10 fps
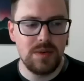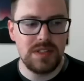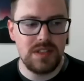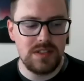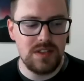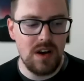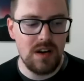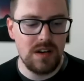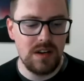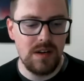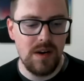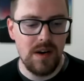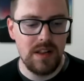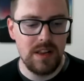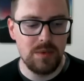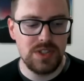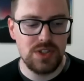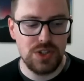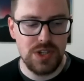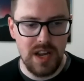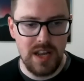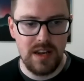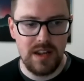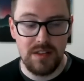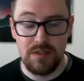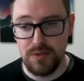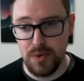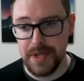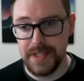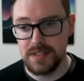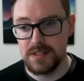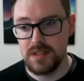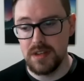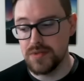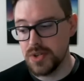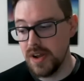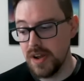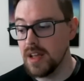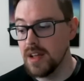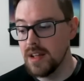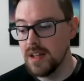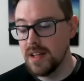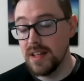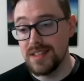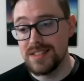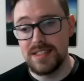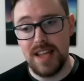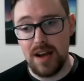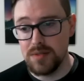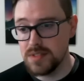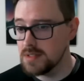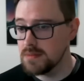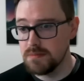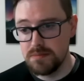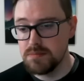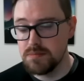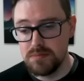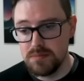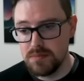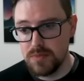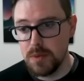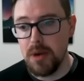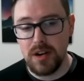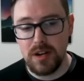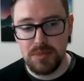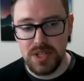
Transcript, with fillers: it's a song that was trained on the voice of Drake. It sounds remarkably